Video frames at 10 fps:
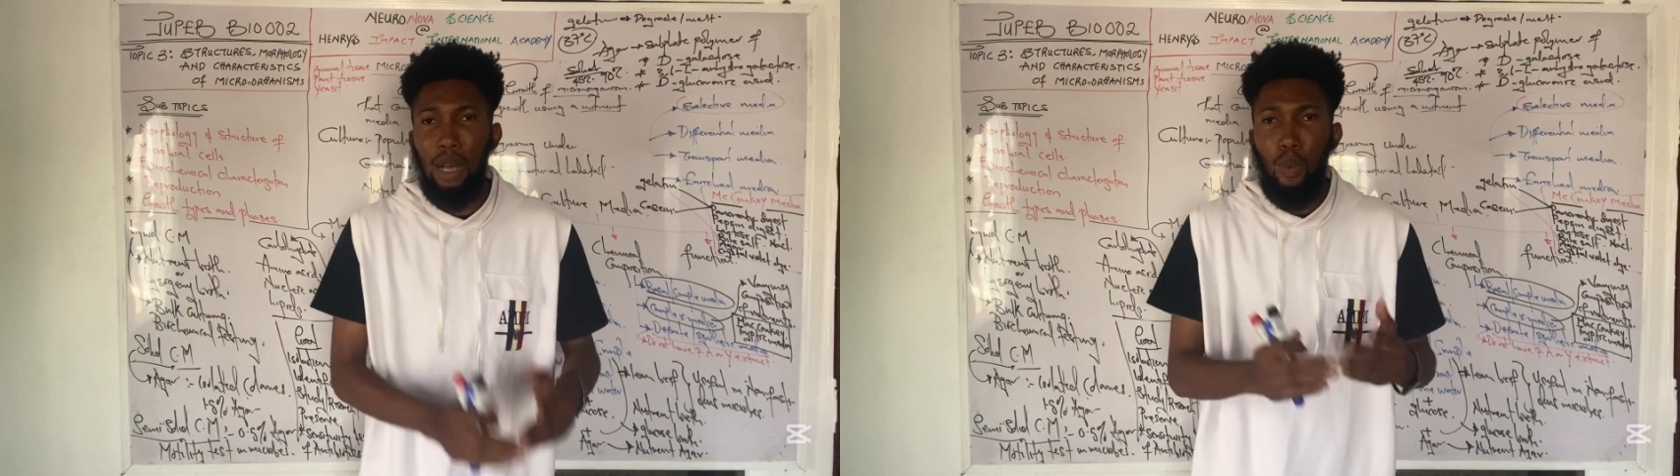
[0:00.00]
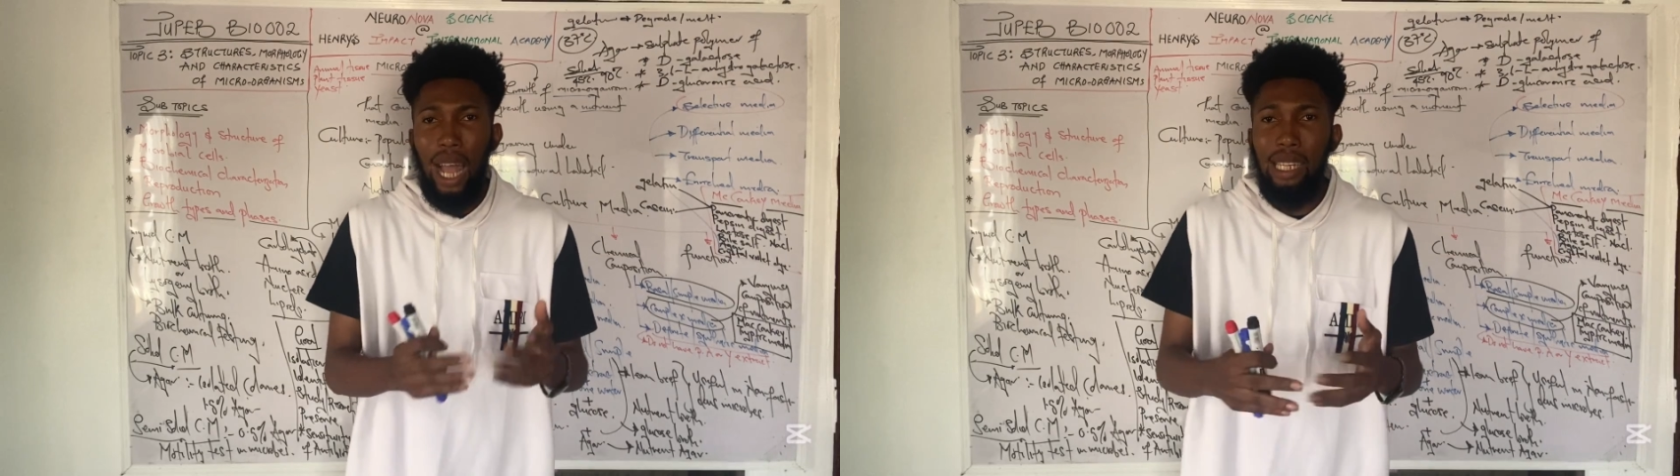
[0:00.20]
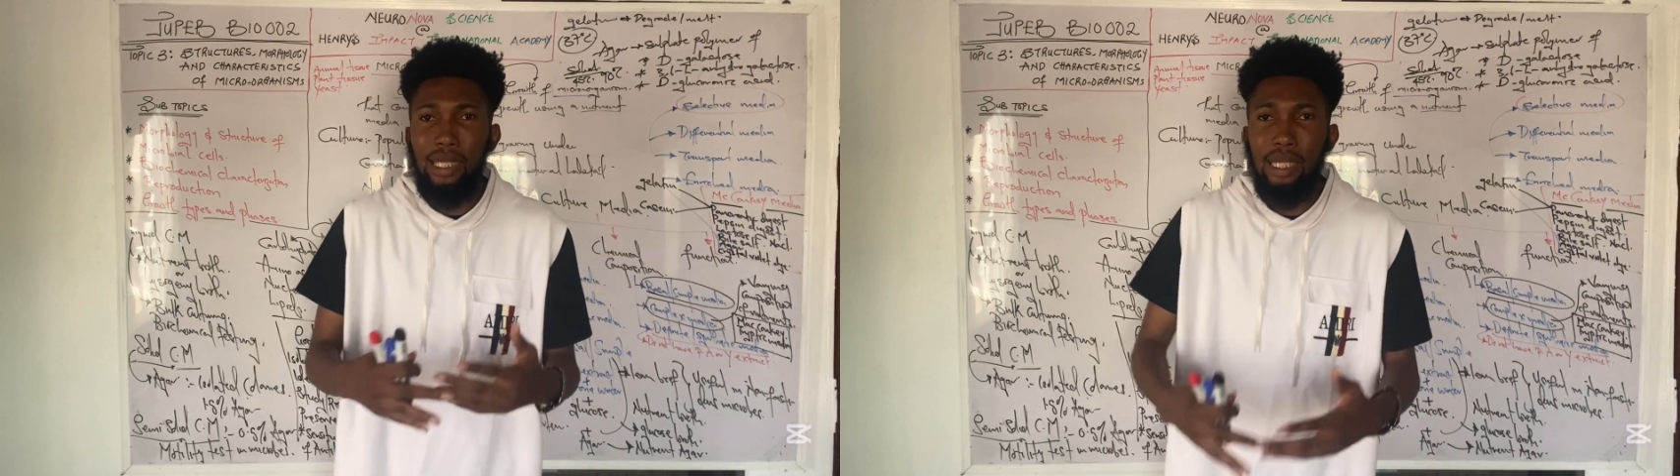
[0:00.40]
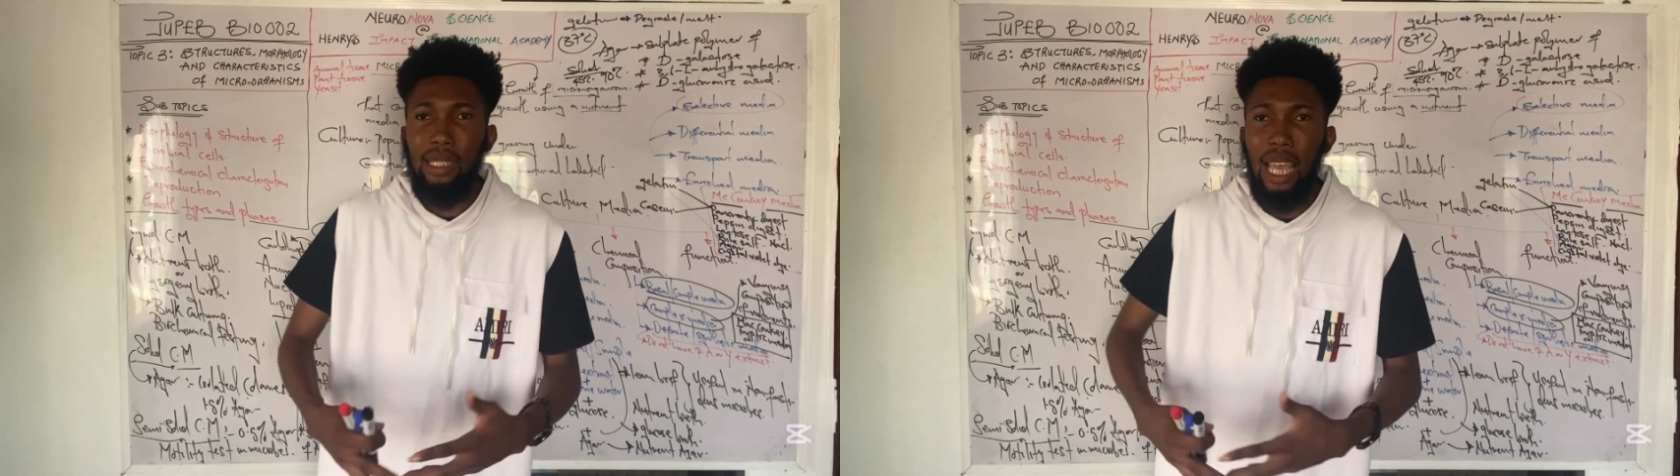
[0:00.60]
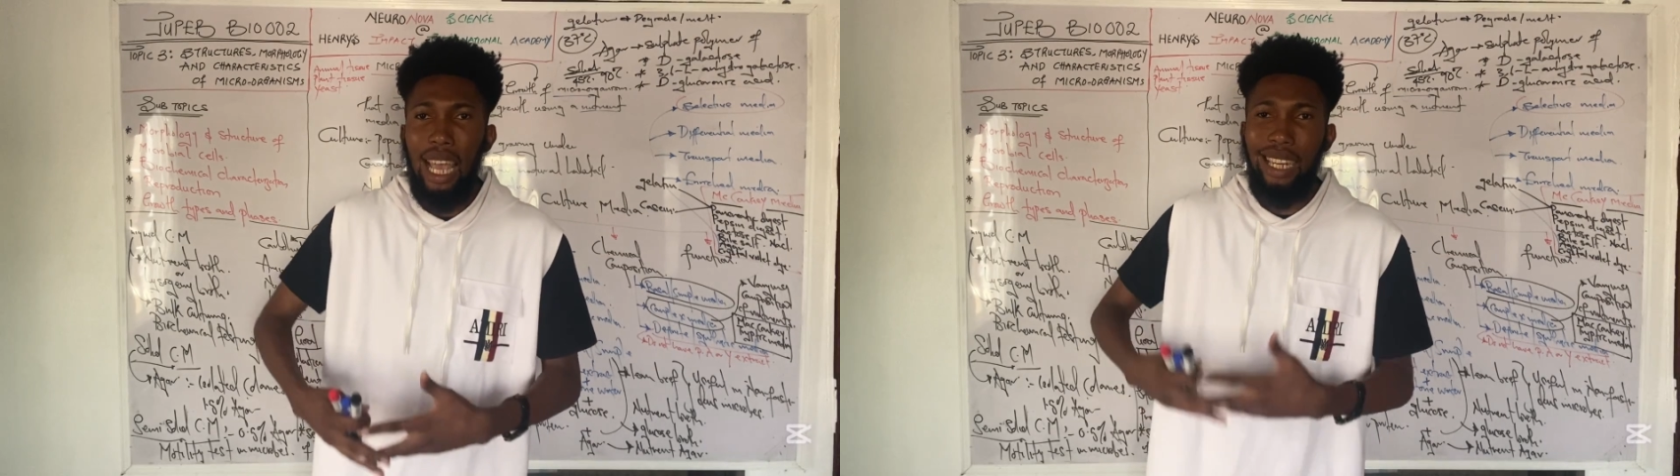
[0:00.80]
while it
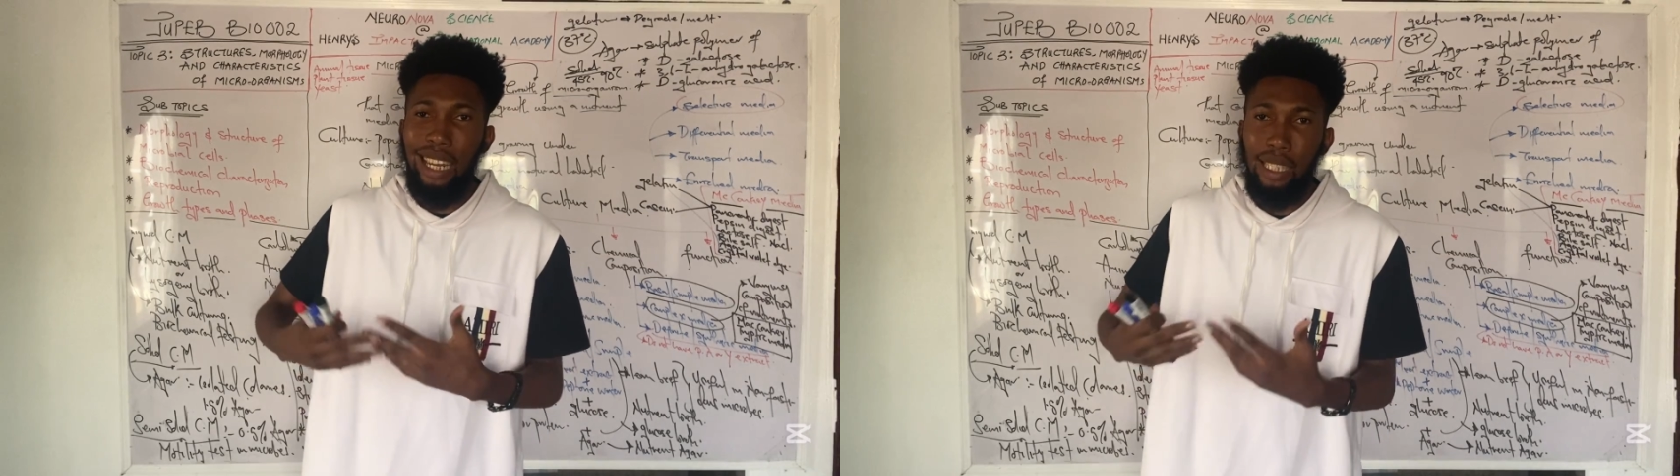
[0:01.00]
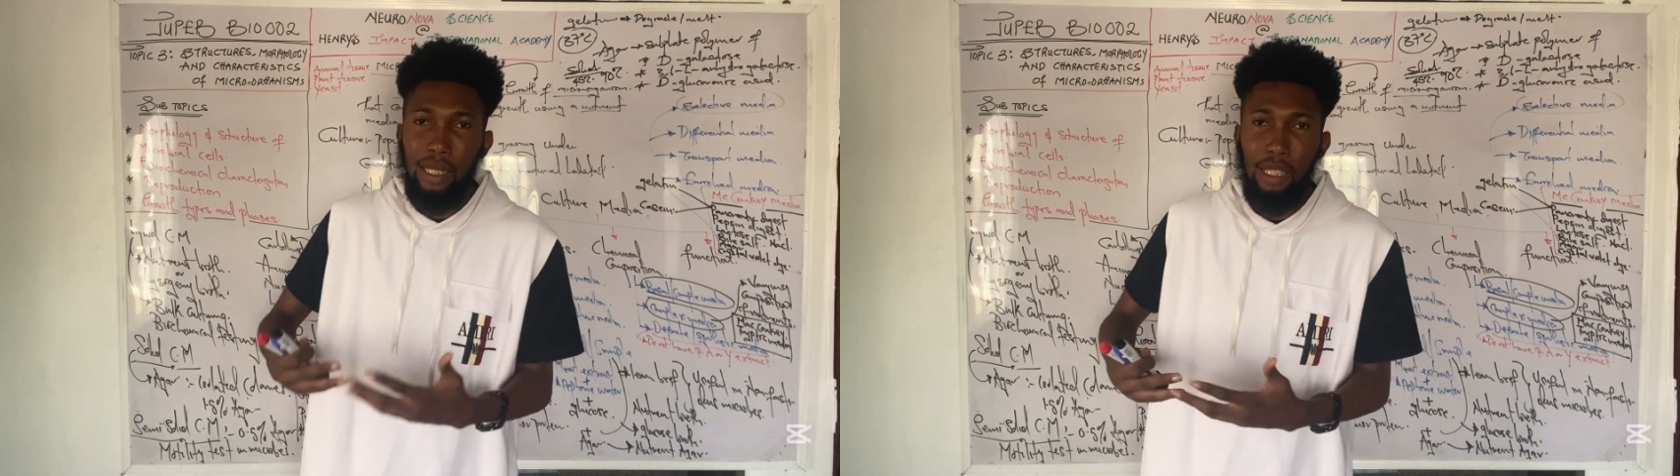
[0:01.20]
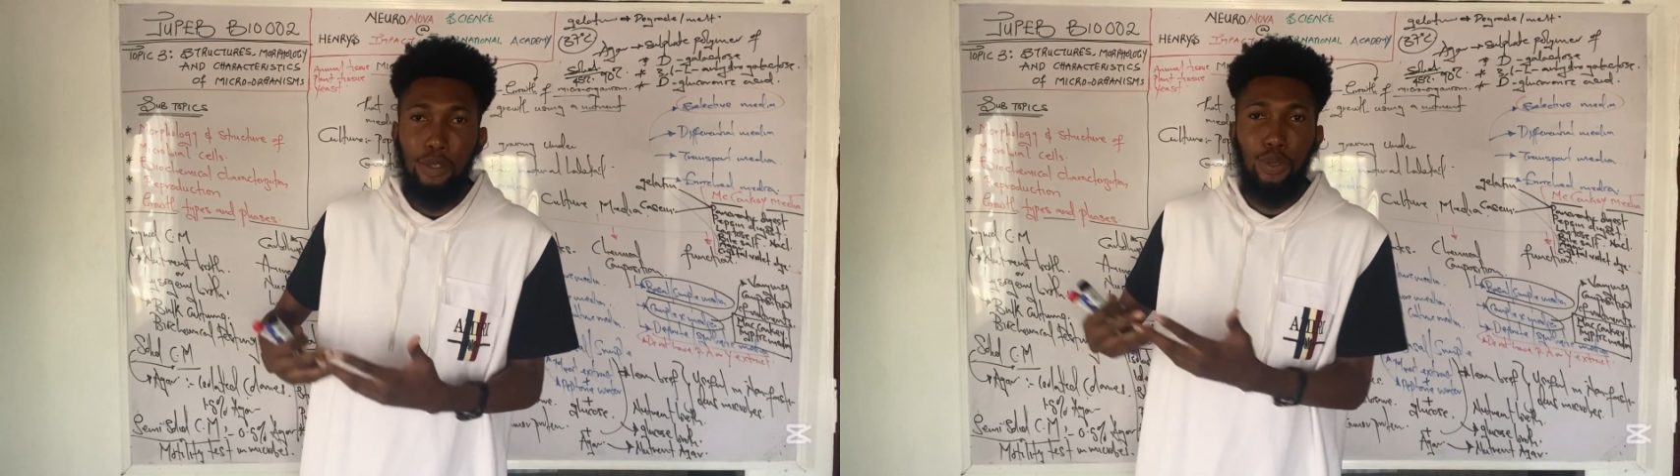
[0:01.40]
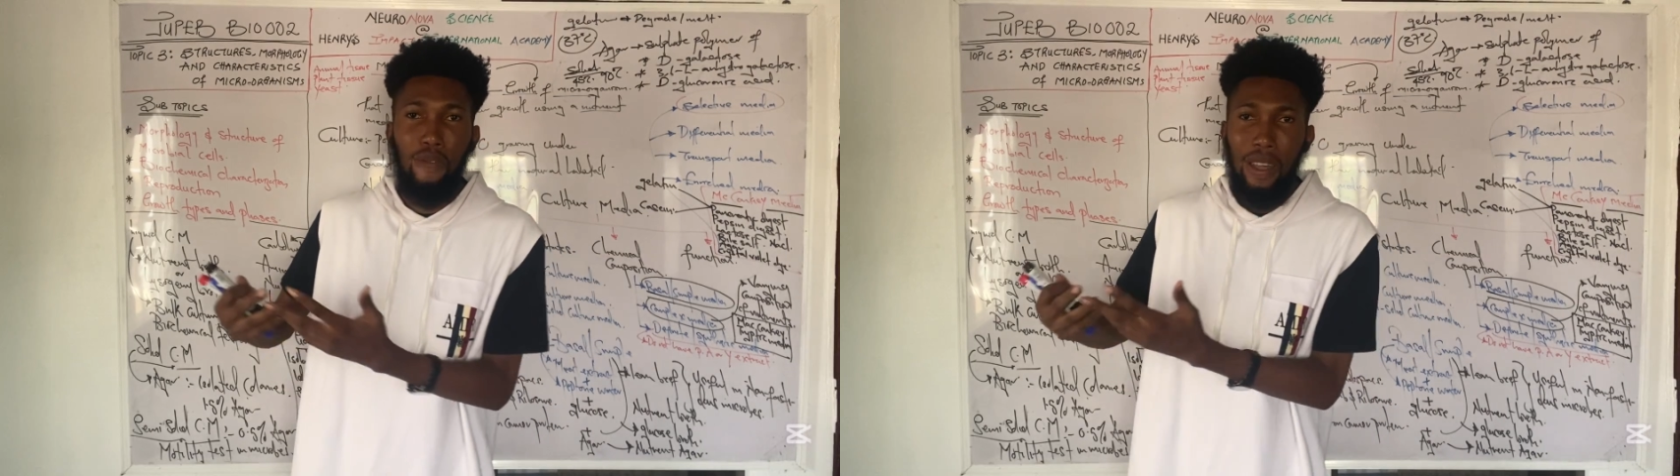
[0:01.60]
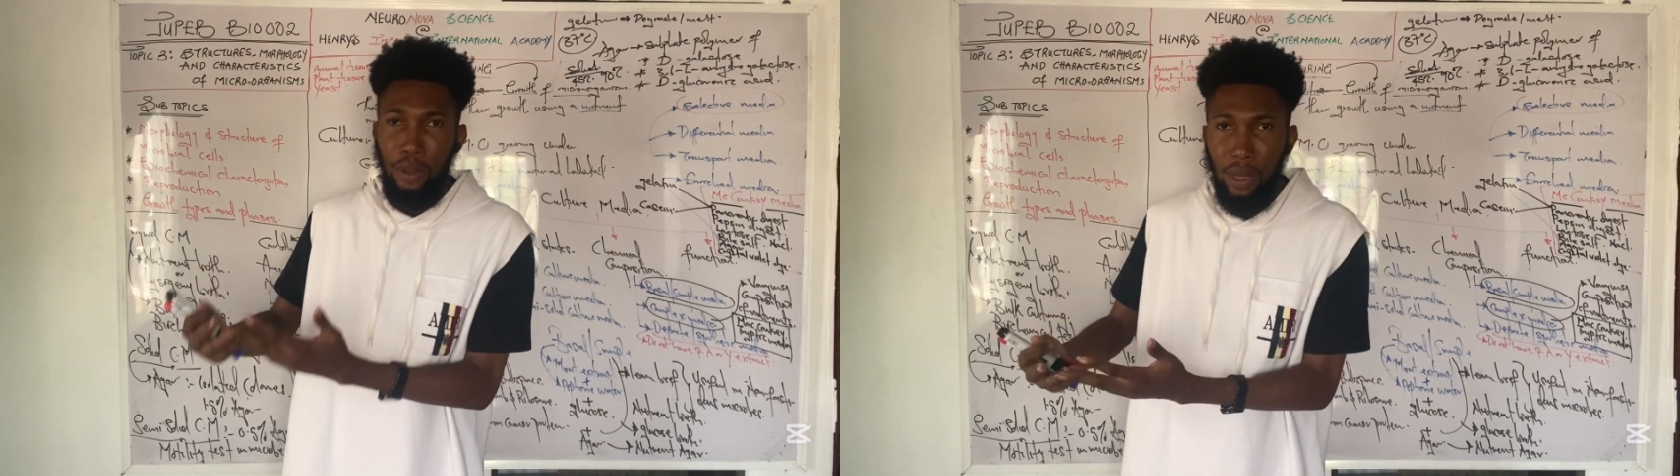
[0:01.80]
is enhancing the growth of
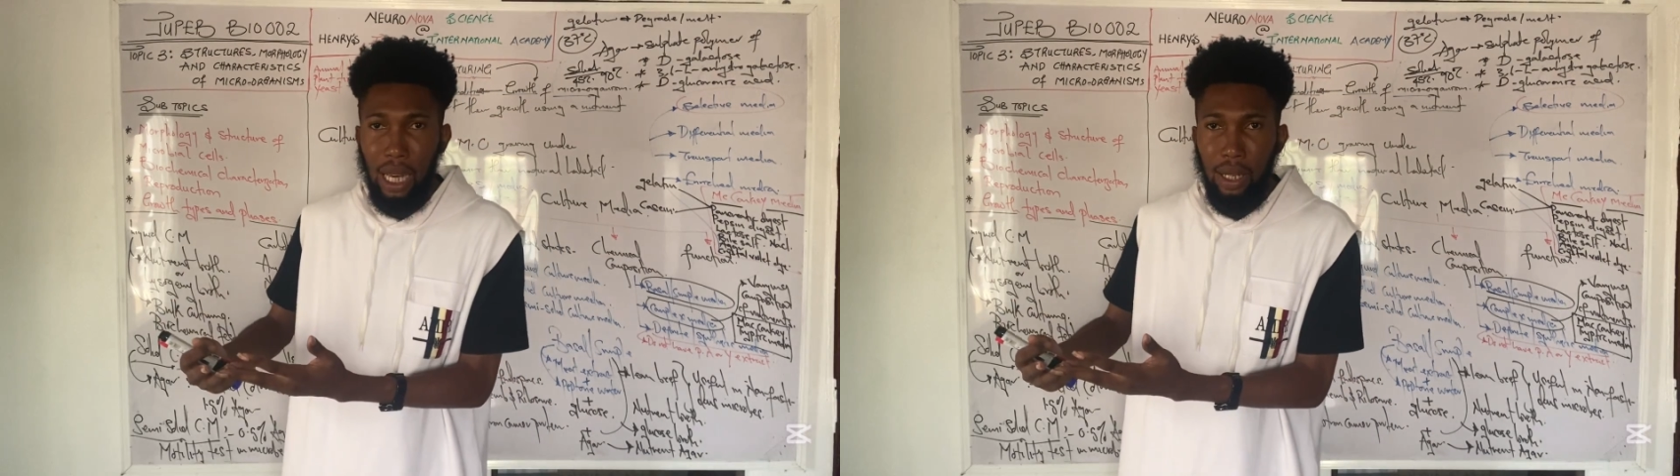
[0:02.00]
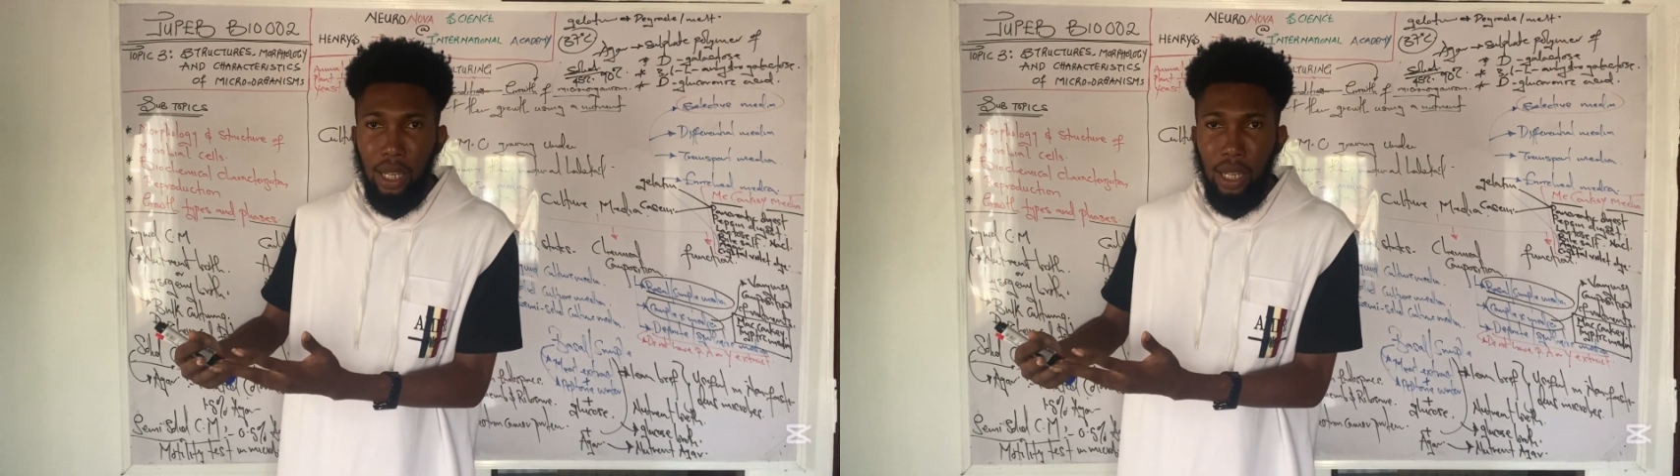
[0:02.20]
another,